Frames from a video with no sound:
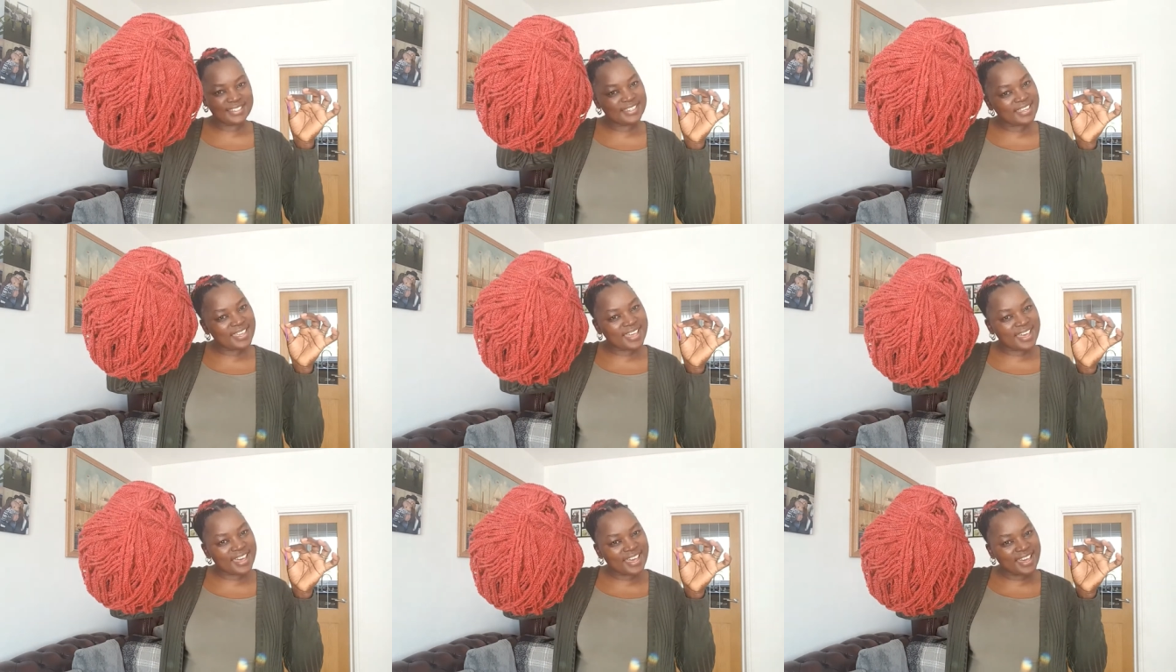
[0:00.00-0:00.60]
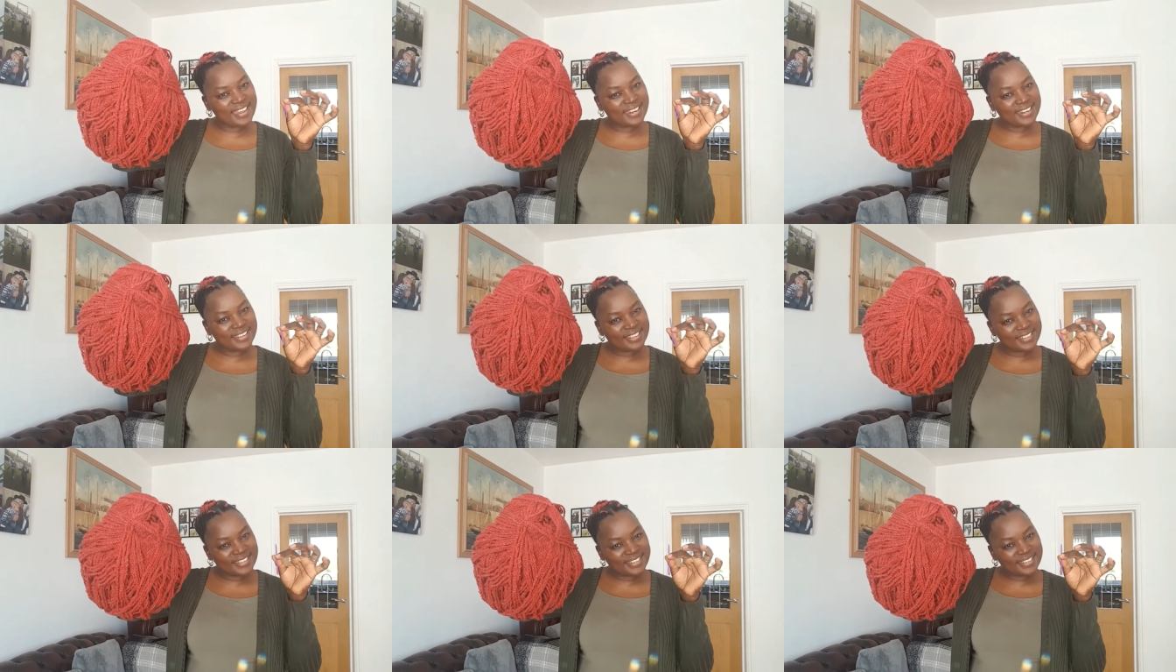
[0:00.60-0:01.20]
the yarn
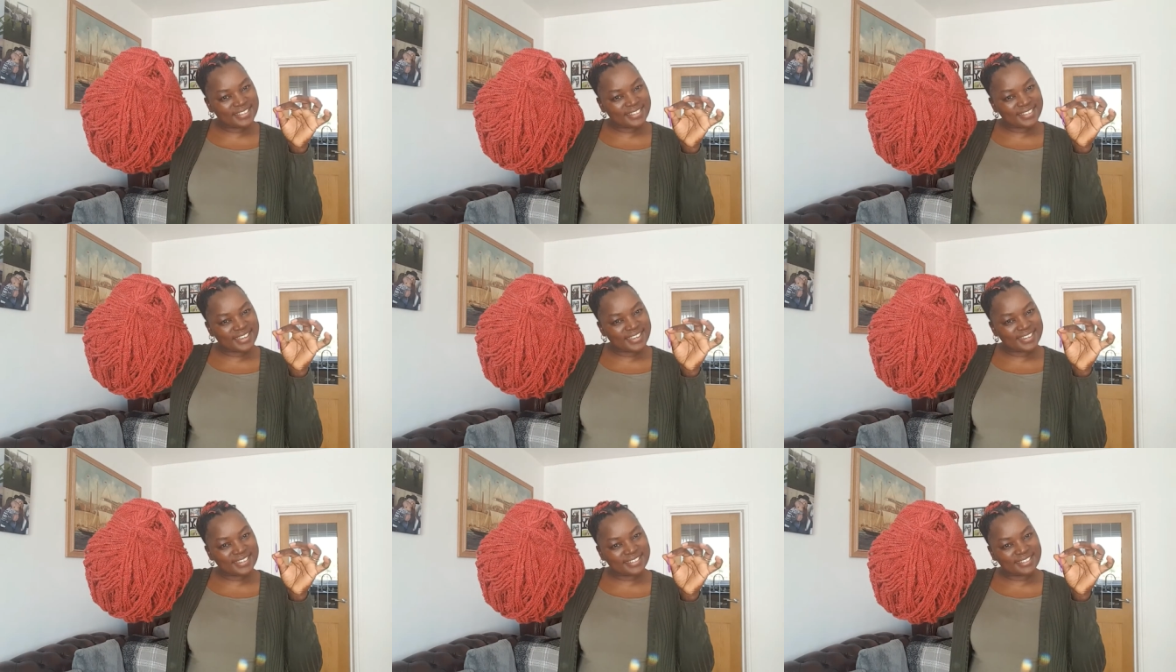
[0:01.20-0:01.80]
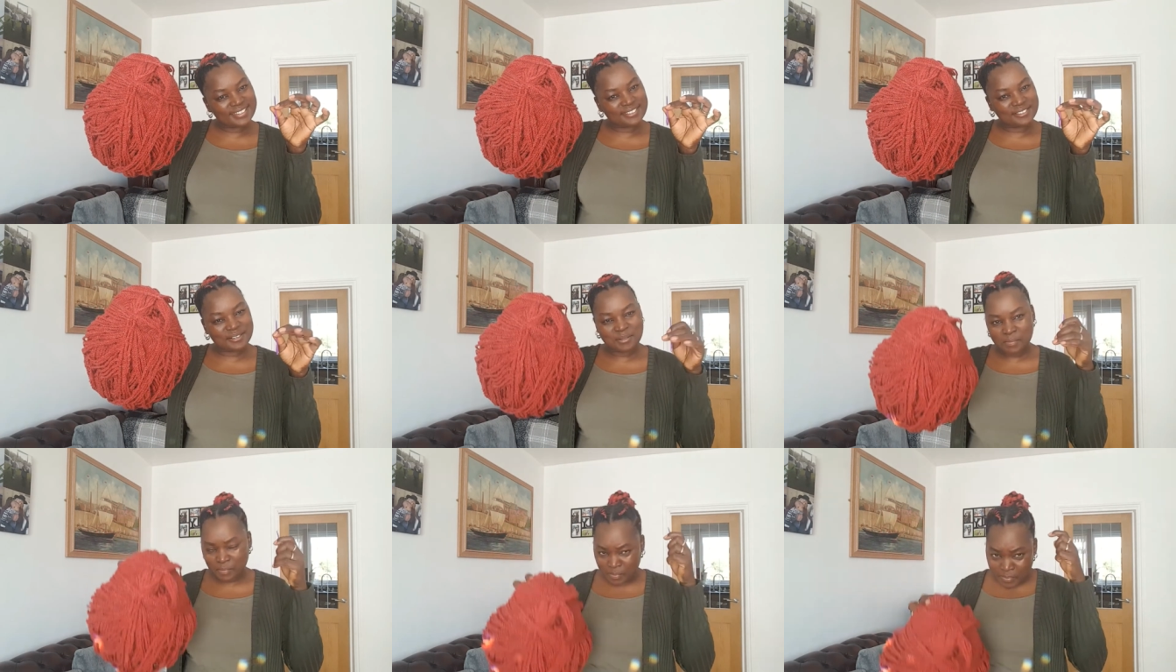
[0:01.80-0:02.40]
and the needle
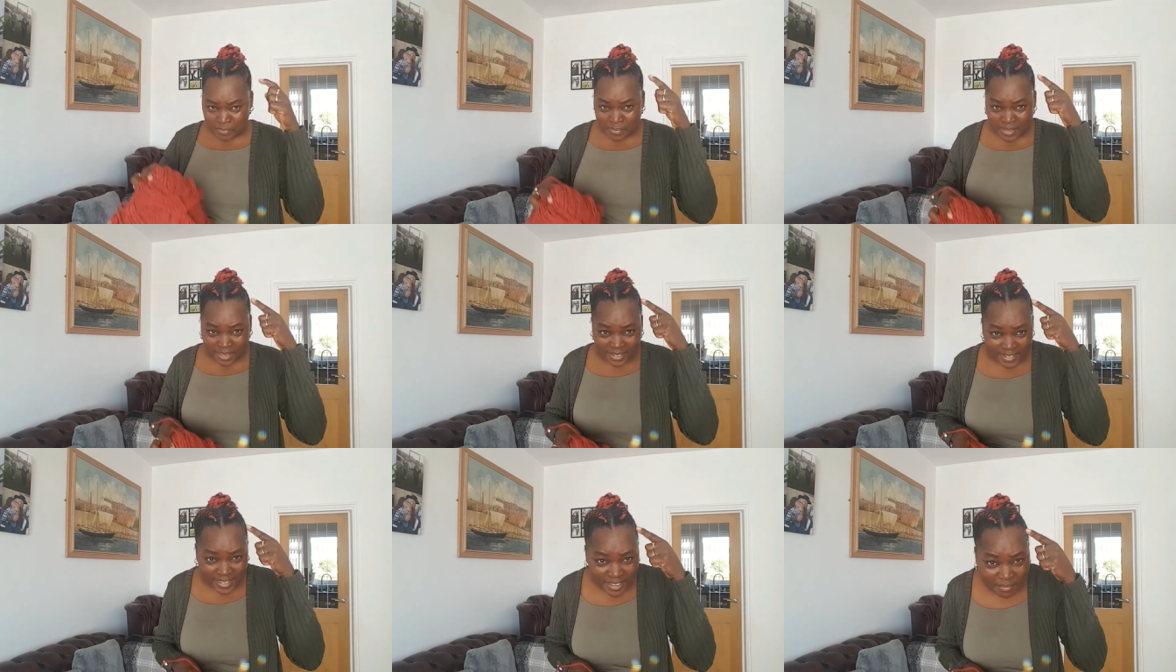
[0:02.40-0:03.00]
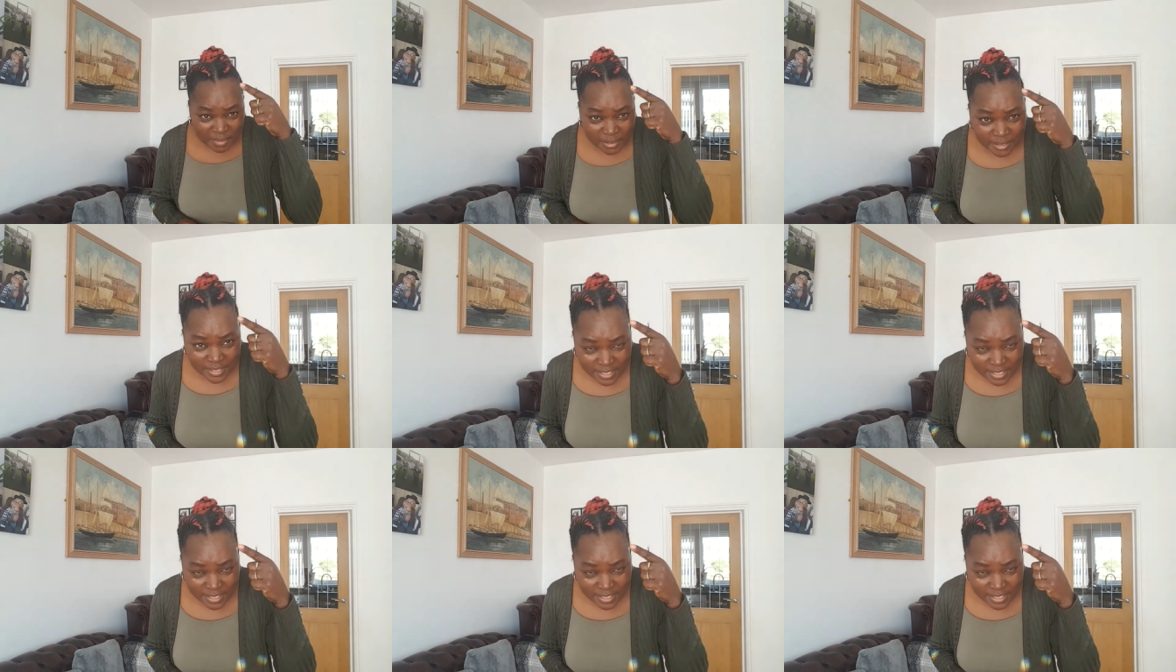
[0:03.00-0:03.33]
and came out